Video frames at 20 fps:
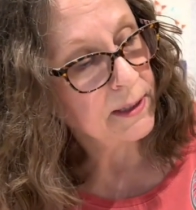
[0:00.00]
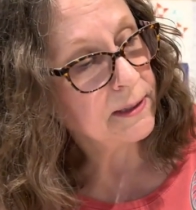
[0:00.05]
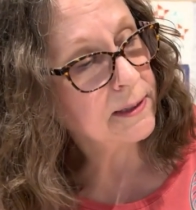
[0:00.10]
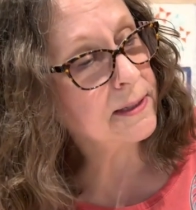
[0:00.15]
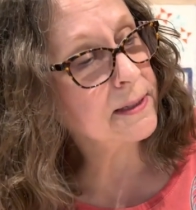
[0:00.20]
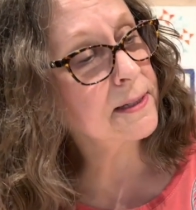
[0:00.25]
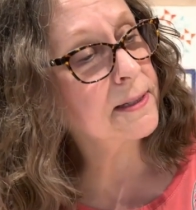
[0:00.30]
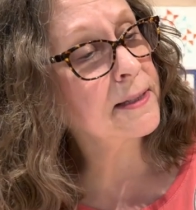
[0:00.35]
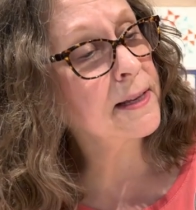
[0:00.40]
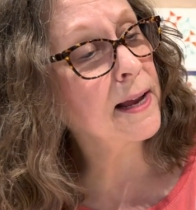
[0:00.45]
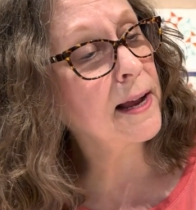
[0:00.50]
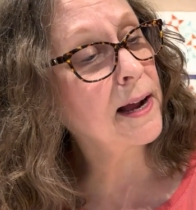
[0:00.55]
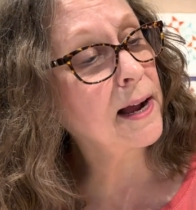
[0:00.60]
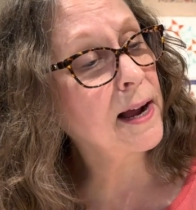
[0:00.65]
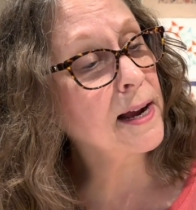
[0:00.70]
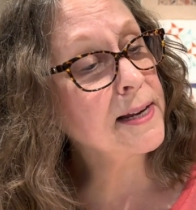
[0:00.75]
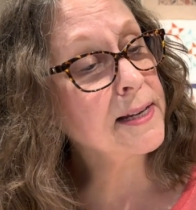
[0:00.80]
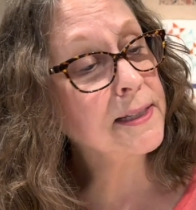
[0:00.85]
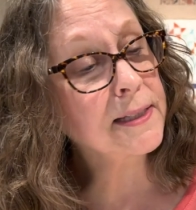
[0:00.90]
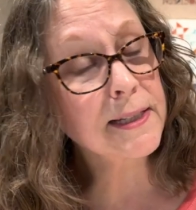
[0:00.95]
This is
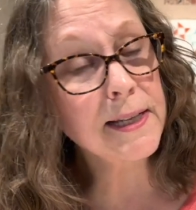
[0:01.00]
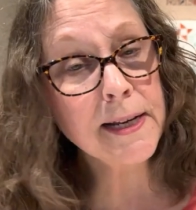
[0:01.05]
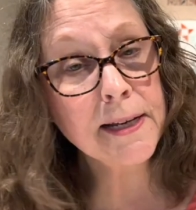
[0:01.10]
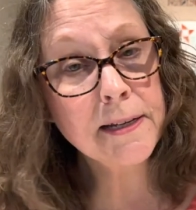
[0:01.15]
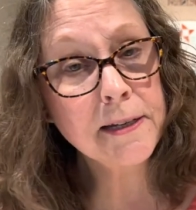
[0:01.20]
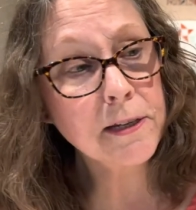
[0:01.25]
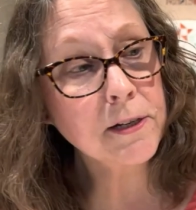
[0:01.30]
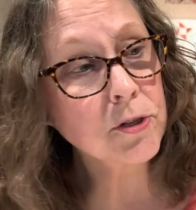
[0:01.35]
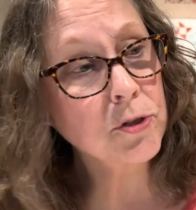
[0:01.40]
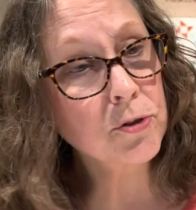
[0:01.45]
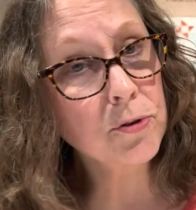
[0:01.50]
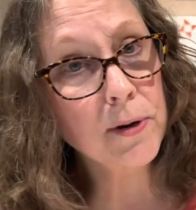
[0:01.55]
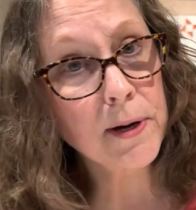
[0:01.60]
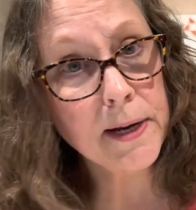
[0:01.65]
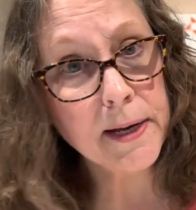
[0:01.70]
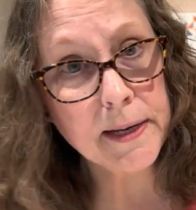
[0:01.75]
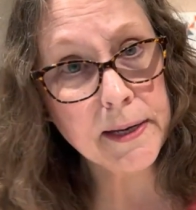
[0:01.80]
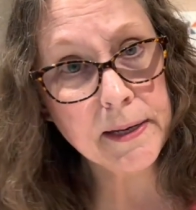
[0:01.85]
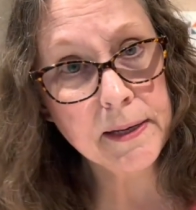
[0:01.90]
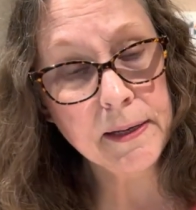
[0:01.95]
Icelandic
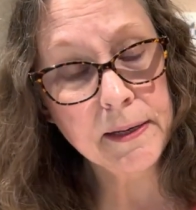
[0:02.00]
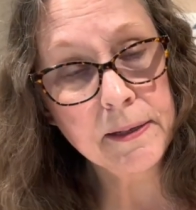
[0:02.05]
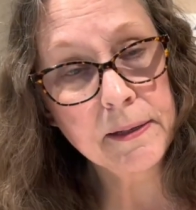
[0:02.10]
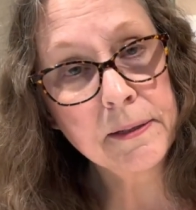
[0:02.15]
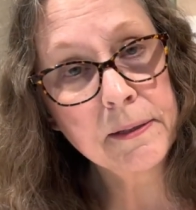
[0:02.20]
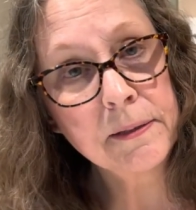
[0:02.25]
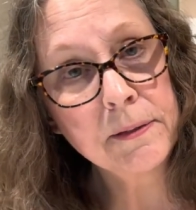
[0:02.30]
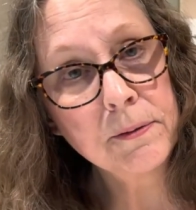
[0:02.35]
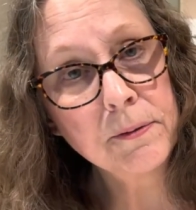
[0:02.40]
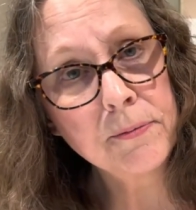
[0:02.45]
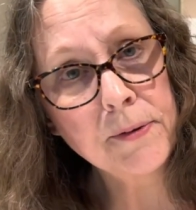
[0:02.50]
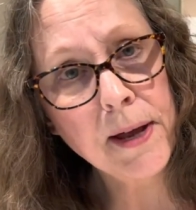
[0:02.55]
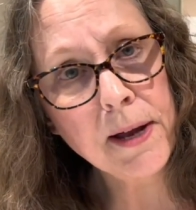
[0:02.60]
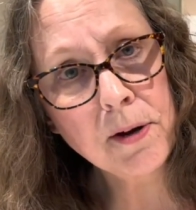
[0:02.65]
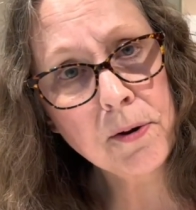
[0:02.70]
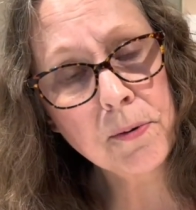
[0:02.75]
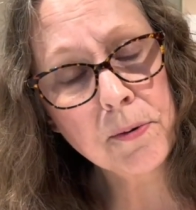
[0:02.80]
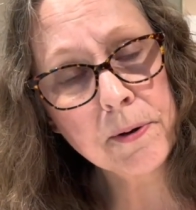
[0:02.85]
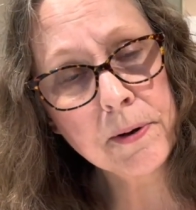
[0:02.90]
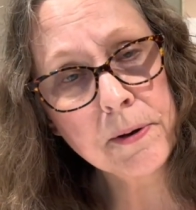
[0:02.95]
gray, fat
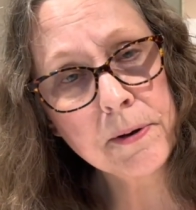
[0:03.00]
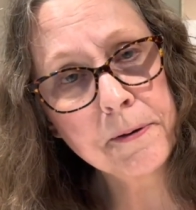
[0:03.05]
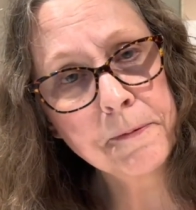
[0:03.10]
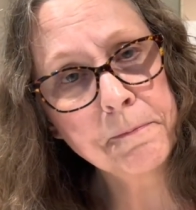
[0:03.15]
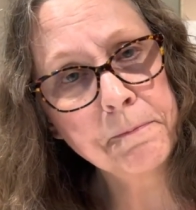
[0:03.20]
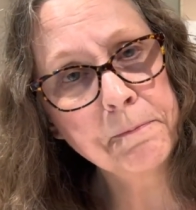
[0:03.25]
quarter.